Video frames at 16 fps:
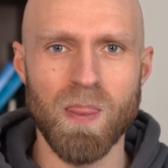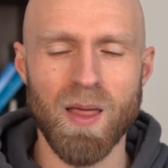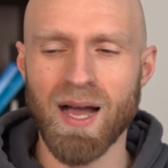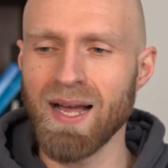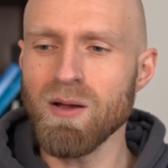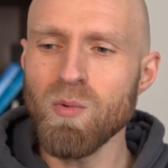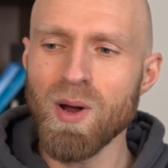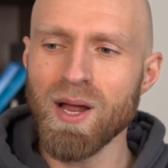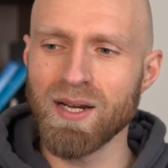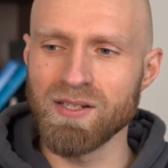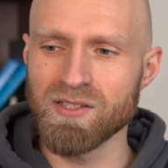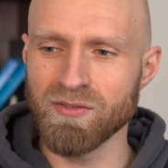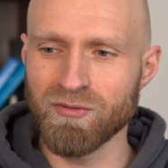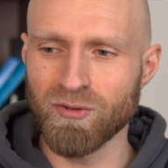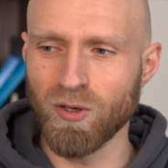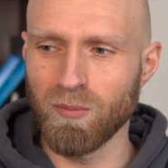I
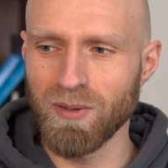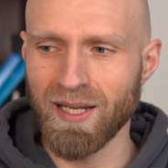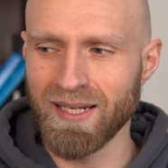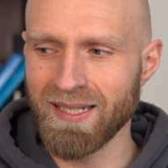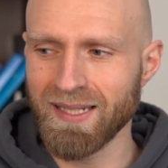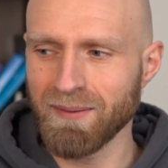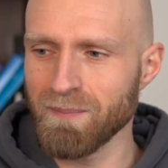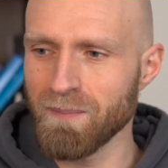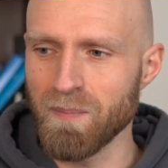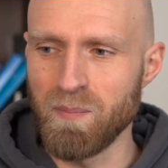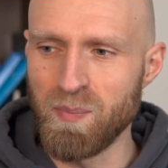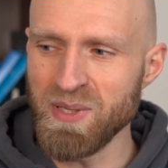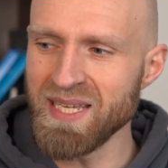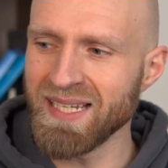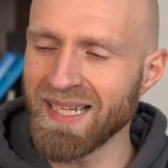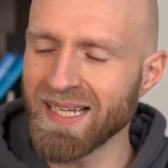went from like
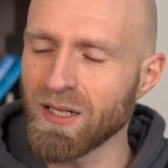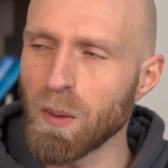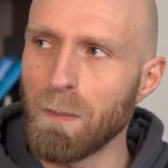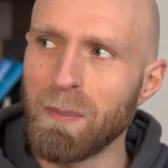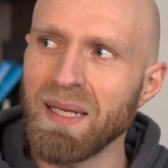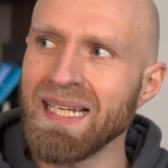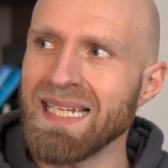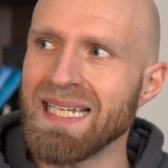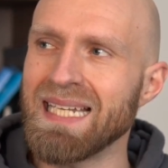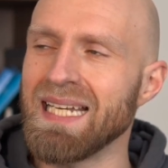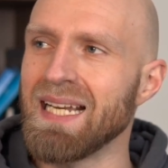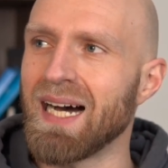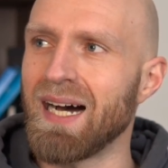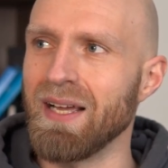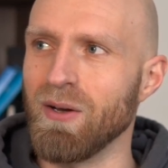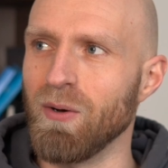being in complete
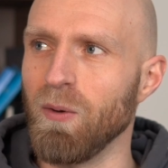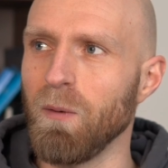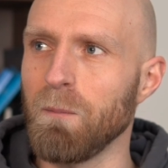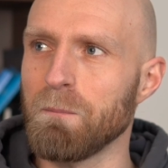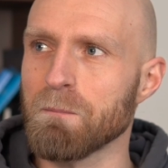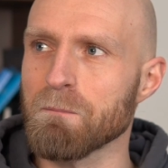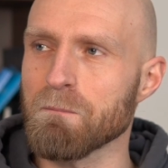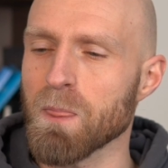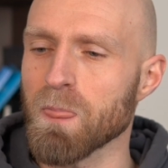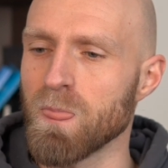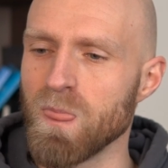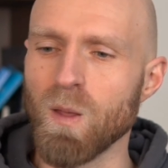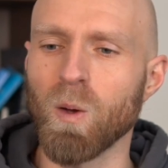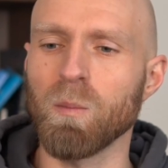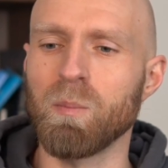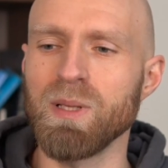denial,
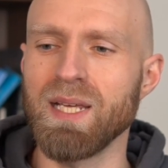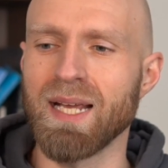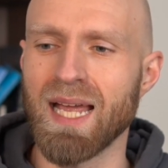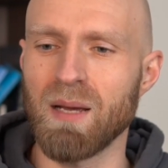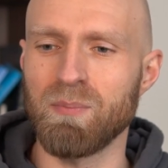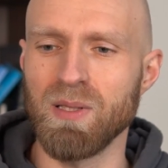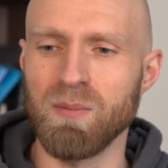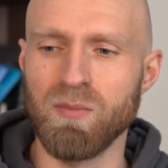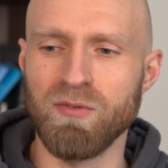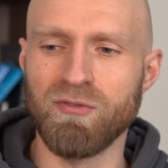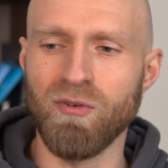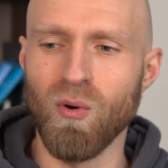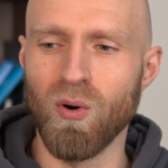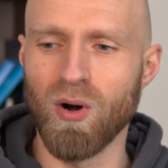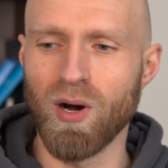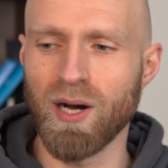not being happy
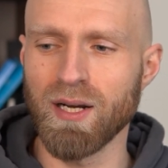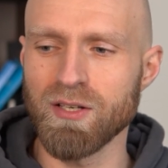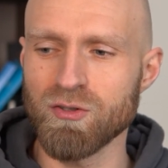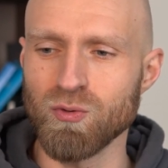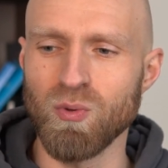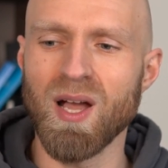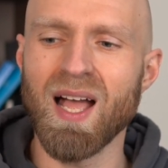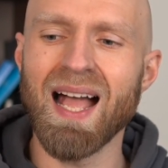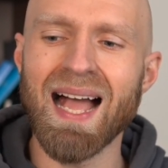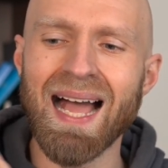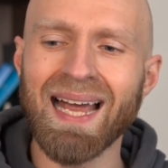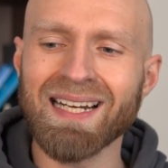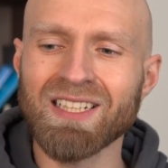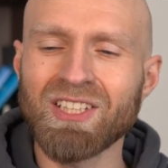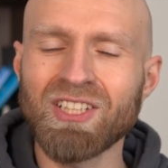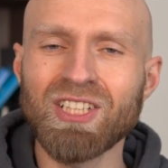before, to
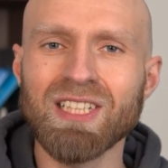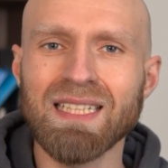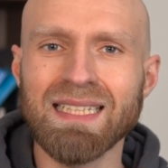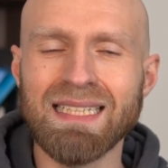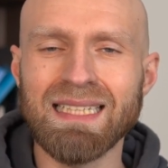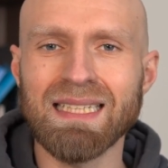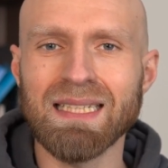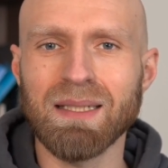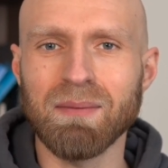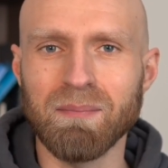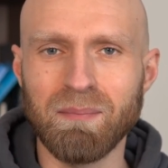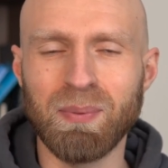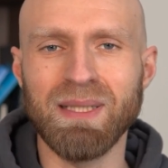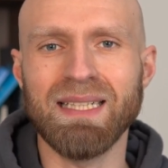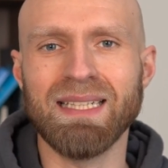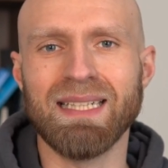actually
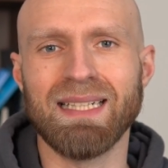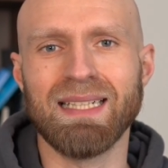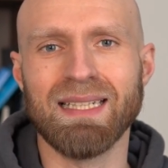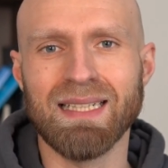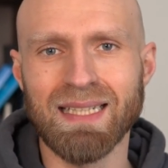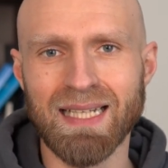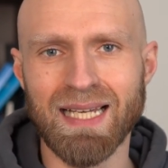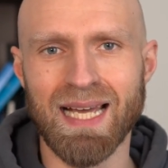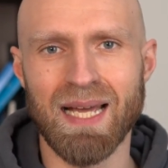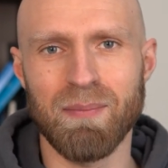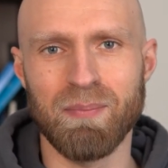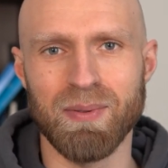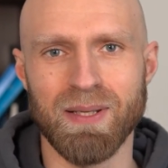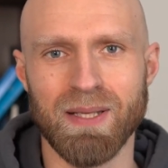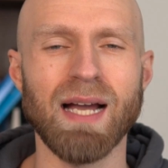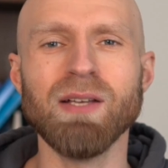being
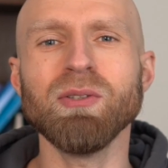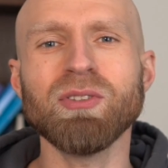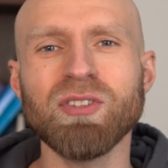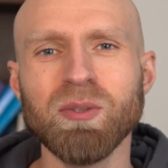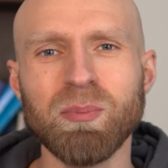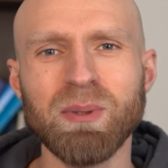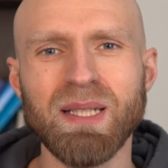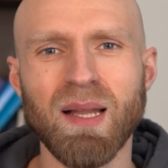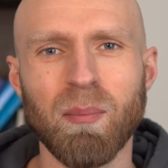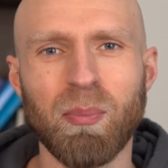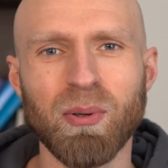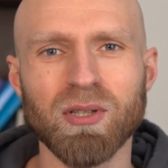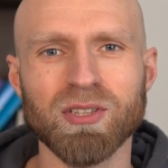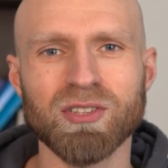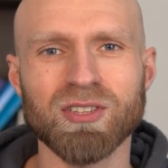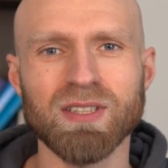happy. I used to be the
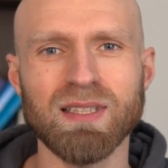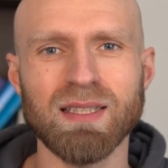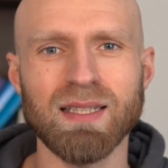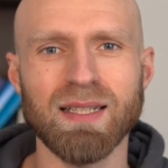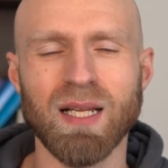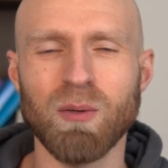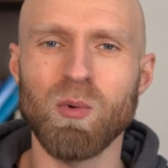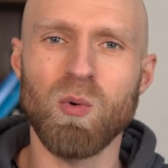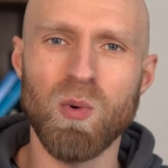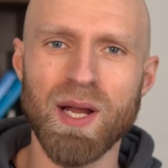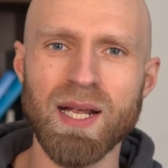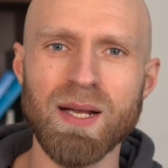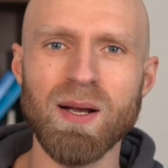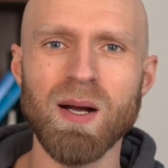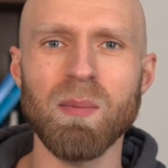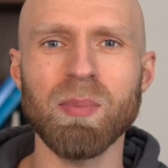person that would
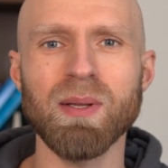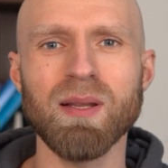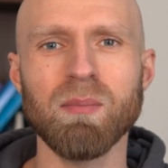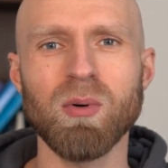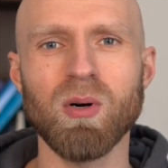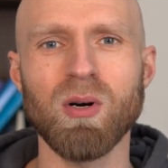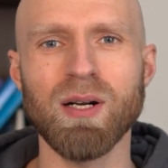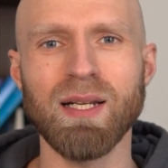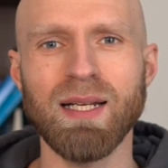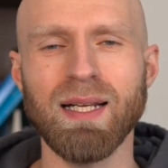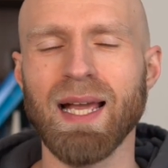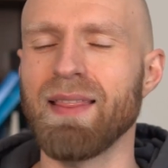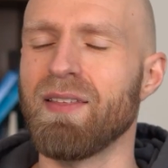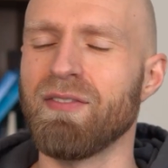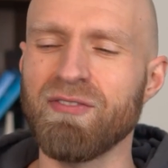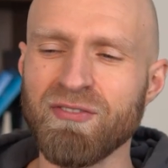wake up in the morning
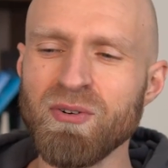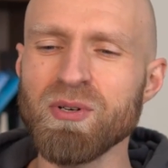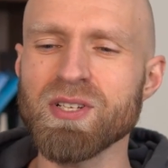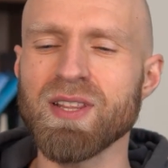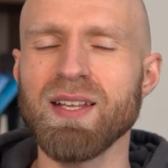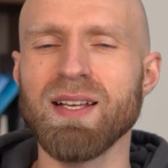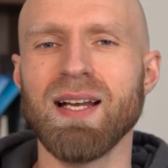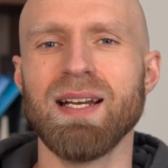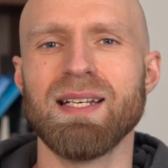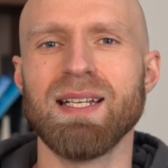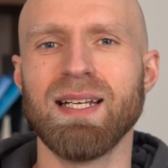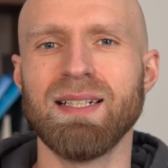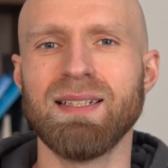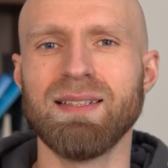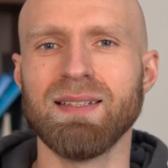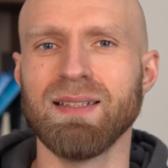and the first thing I
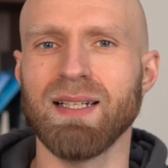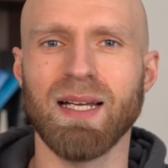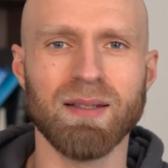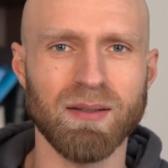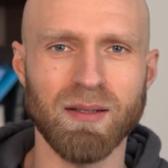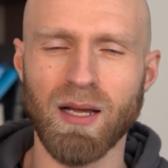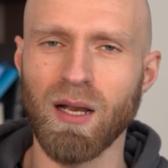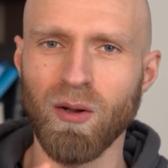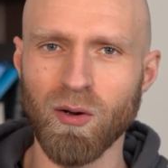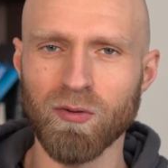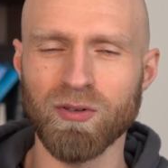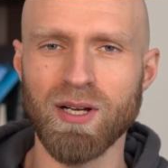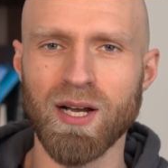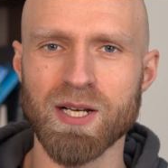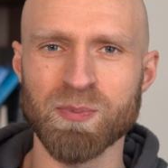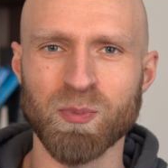did, and a lot
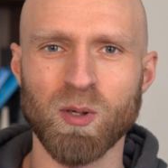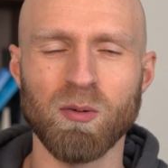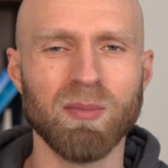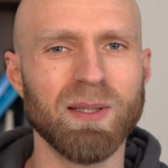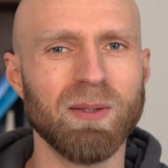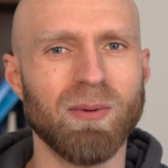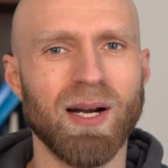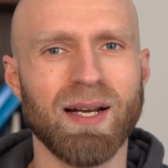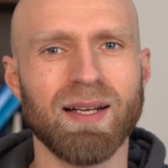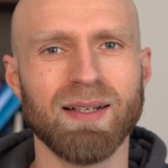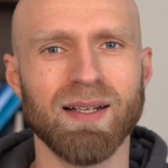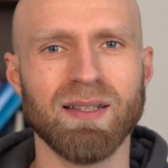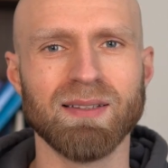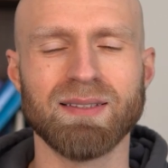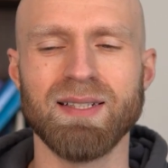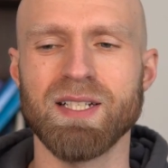of guys probably
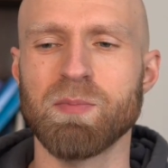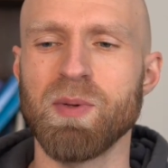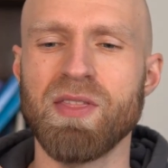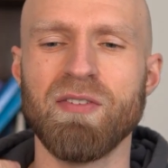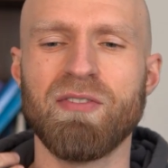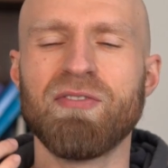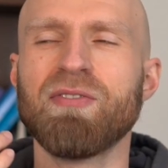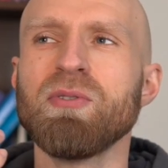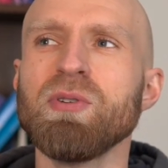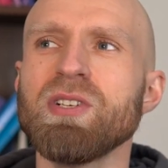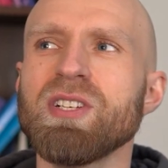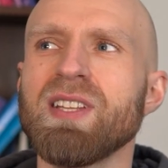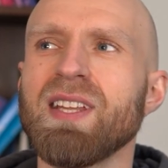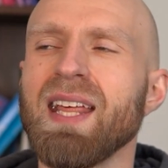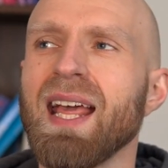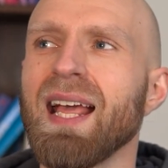recognize this, but the
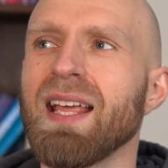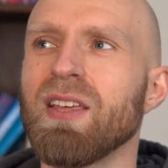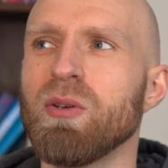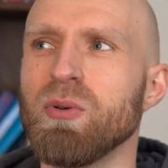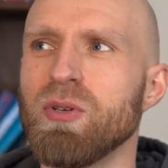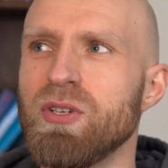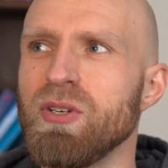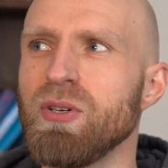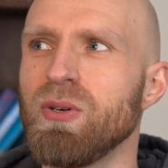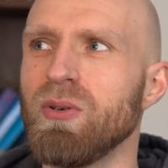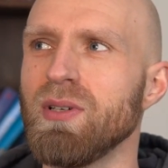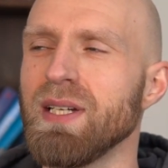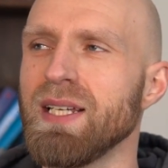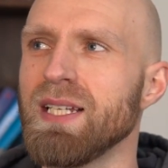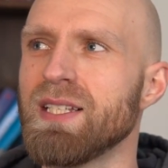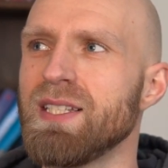first thing you
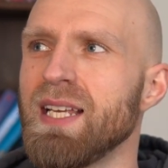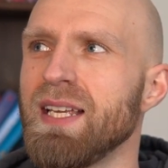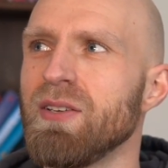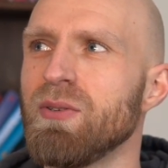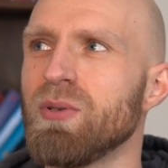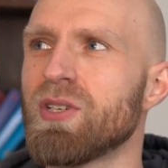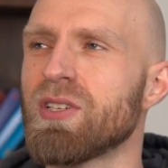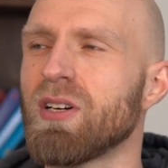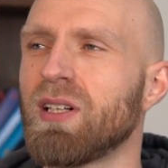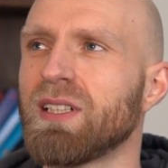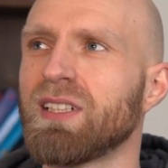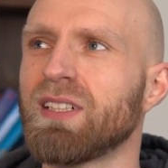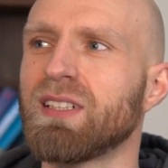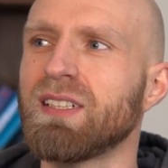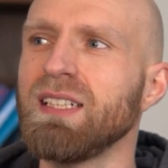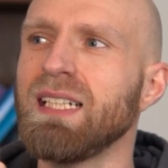do is that you start
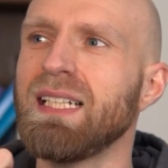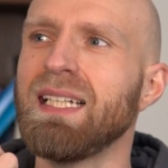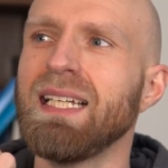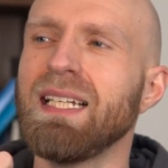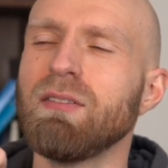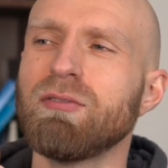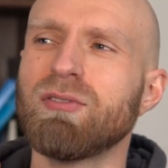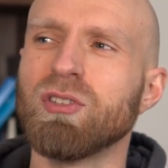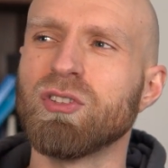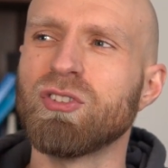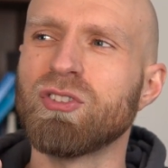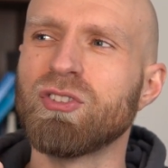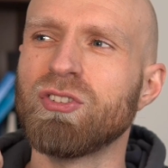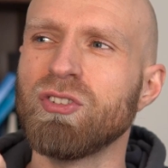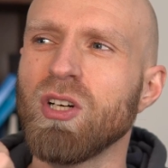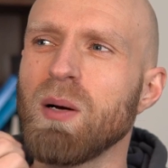seeking for
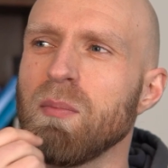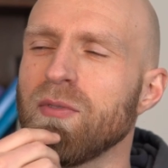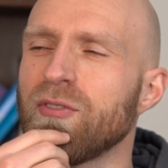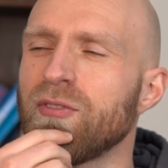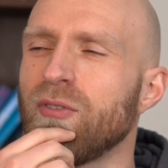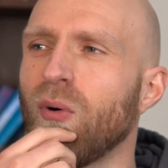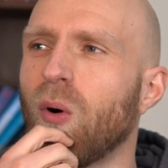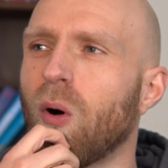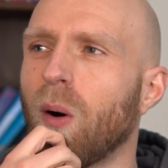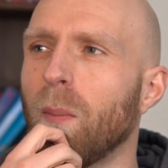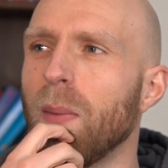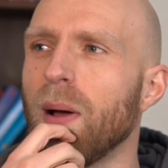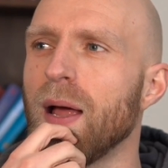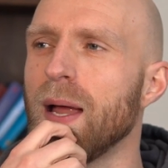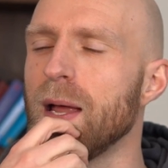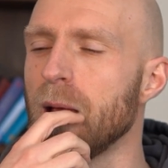some form